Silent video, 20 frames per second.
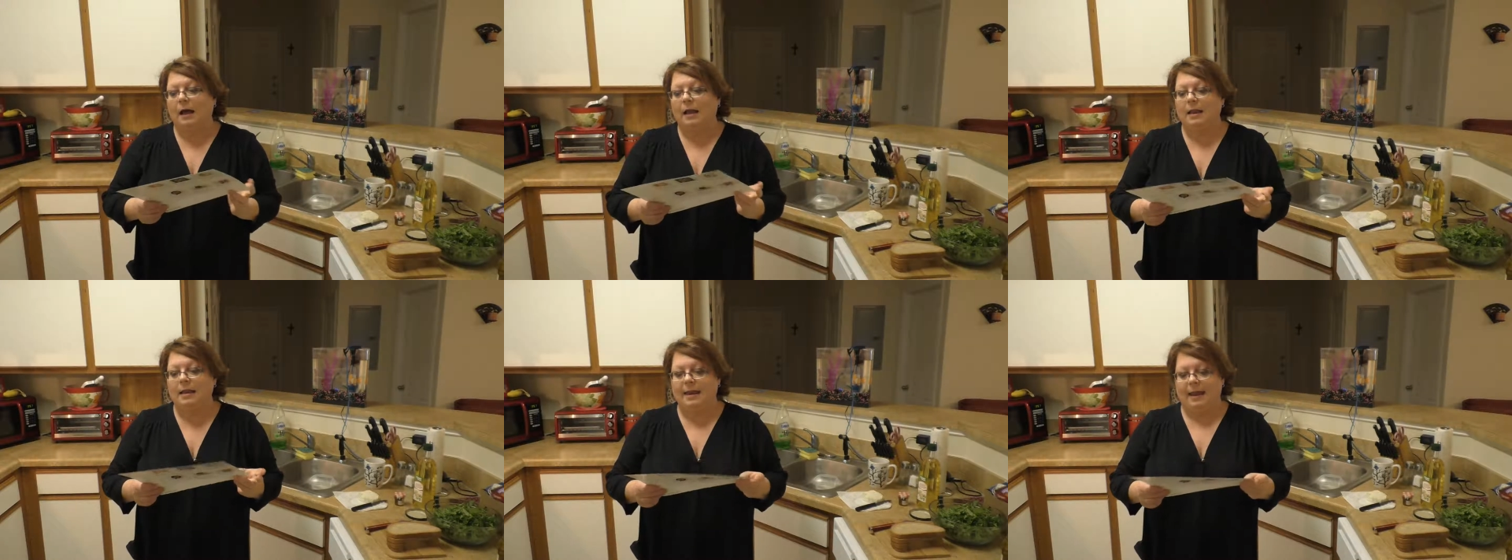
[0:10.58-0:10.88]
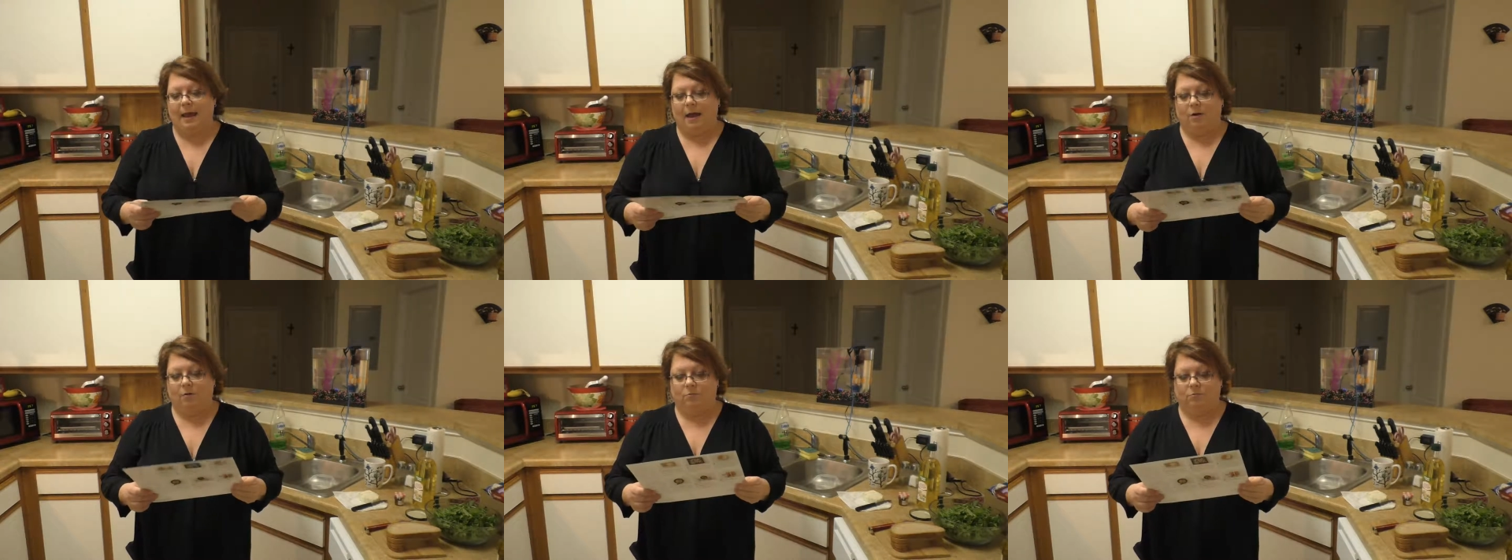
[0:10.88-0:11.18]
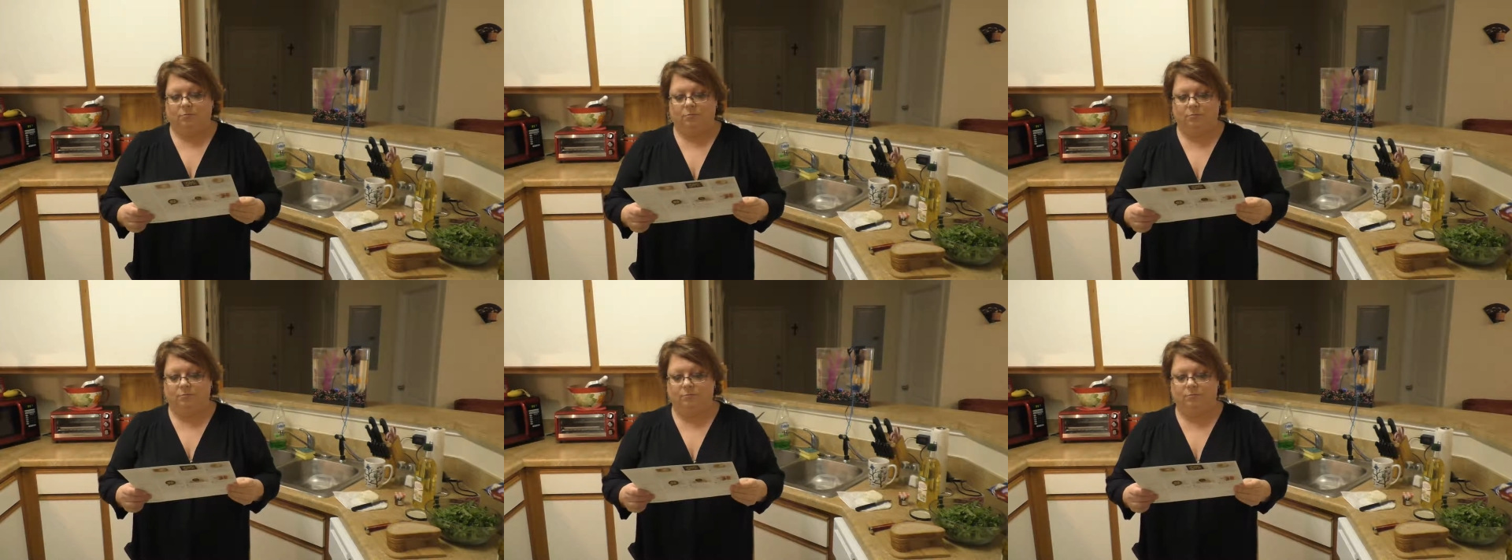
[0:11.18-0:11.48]
Now,
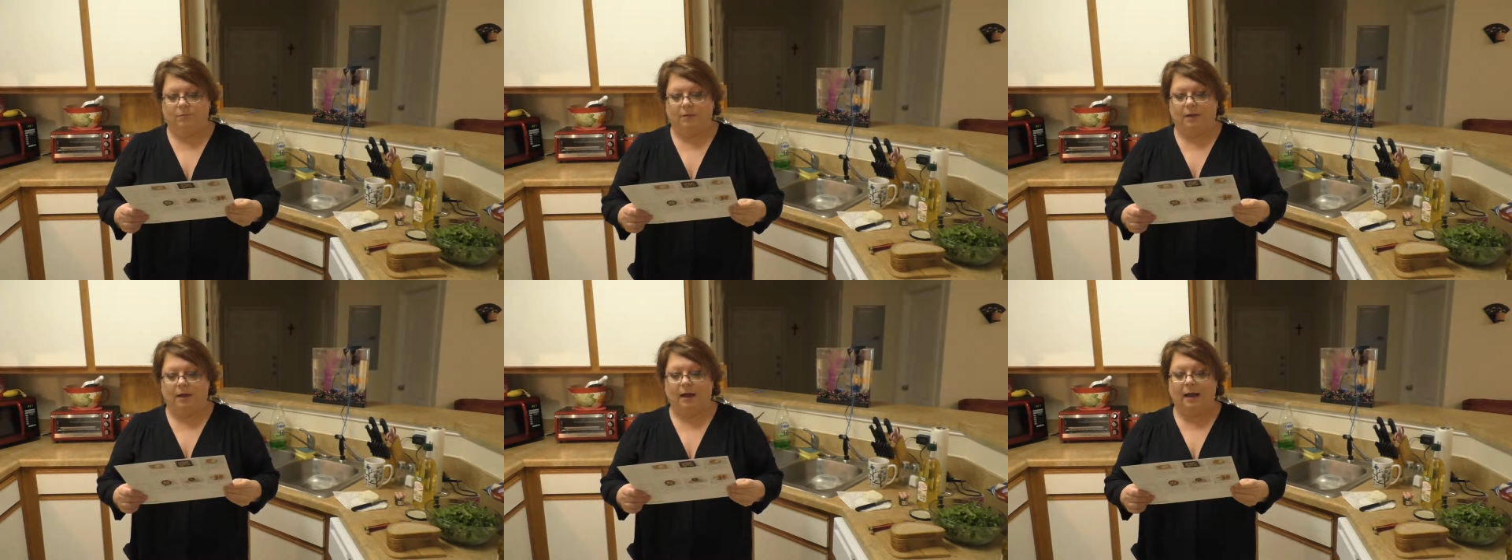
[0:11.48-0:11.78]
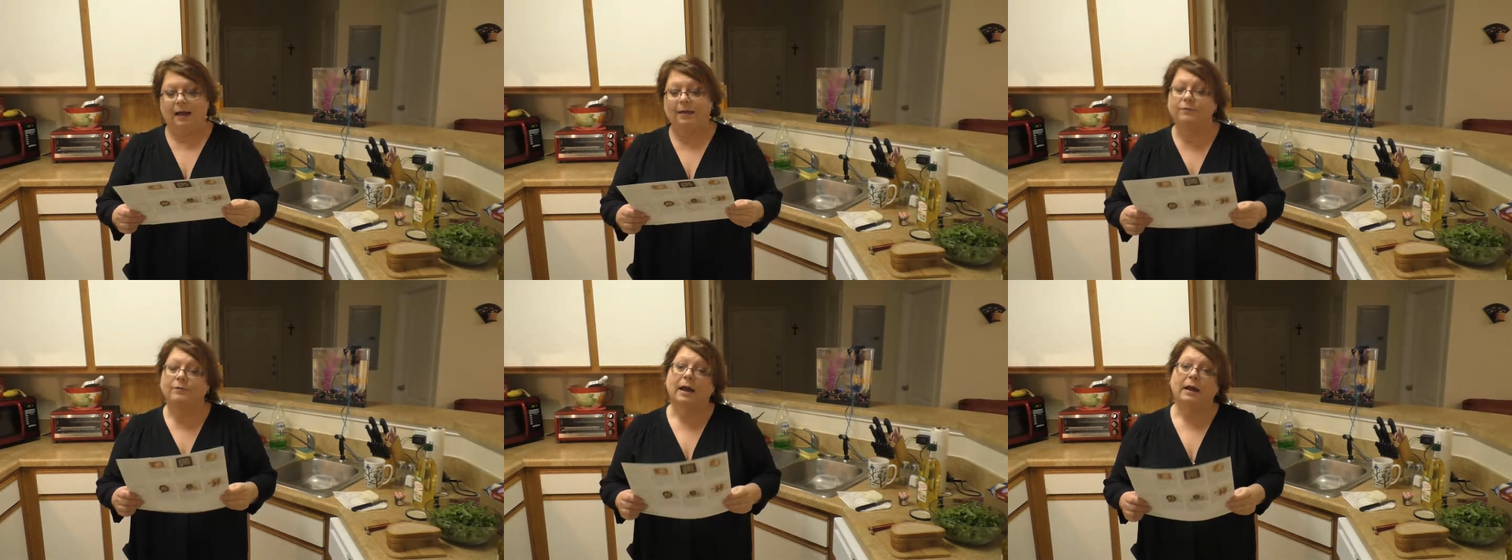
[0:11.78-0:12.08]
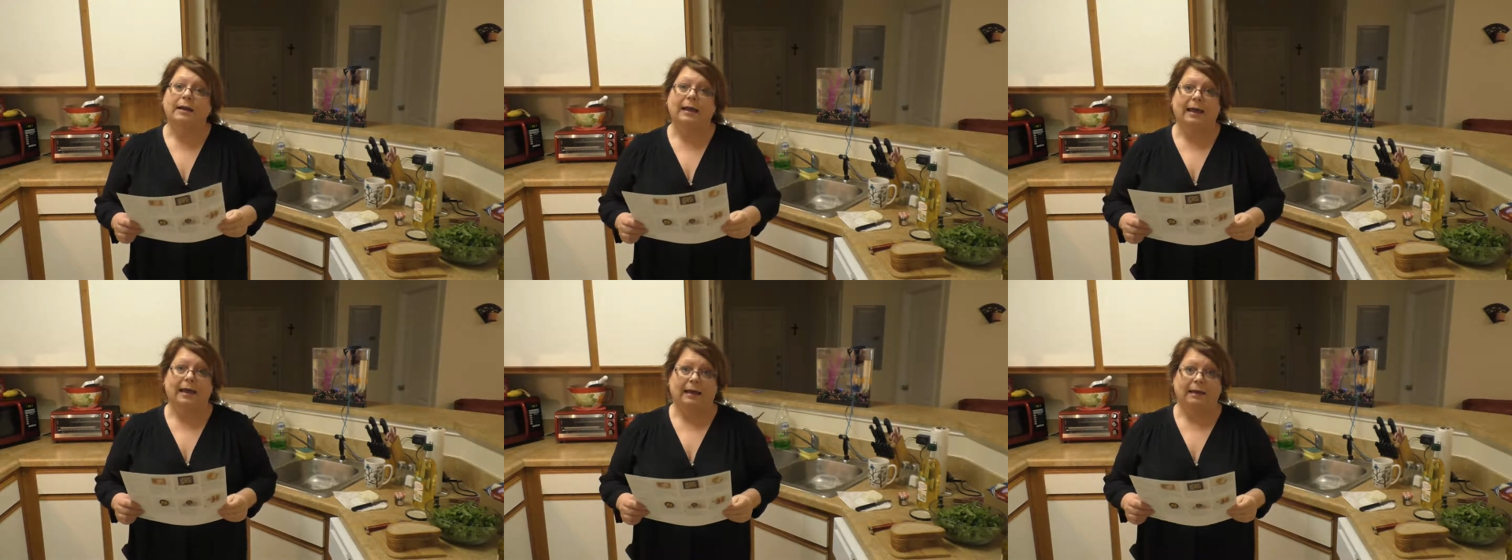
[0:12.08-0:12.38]
I've
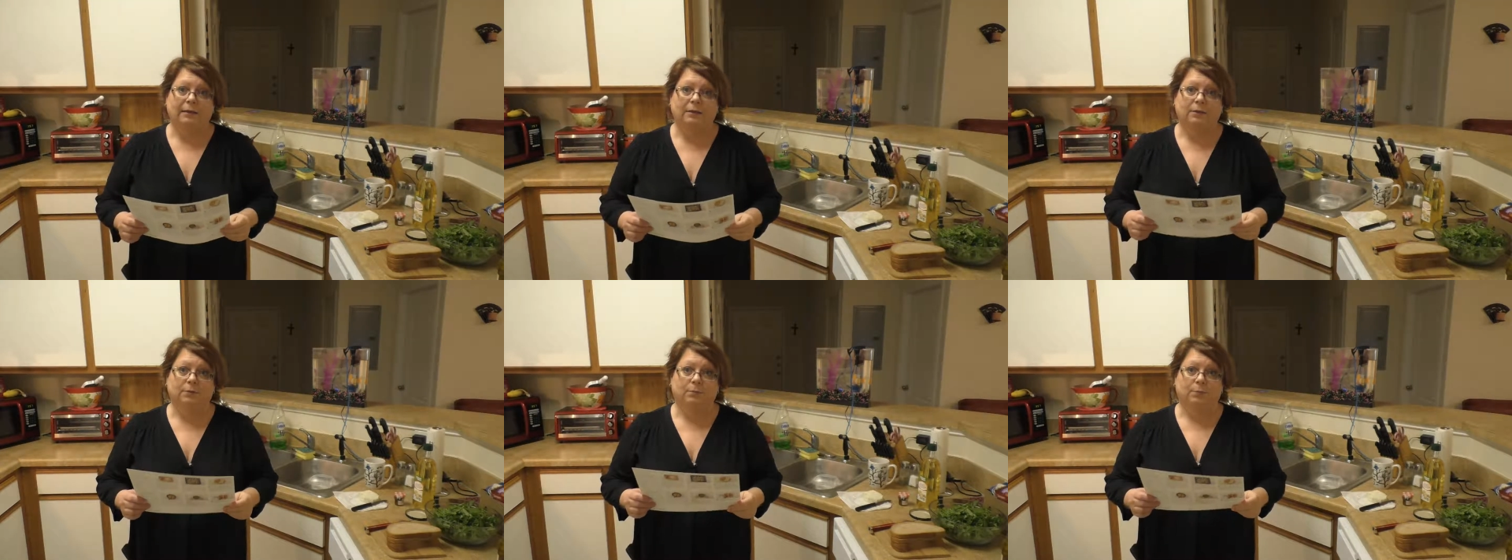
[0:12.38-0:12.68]
not had the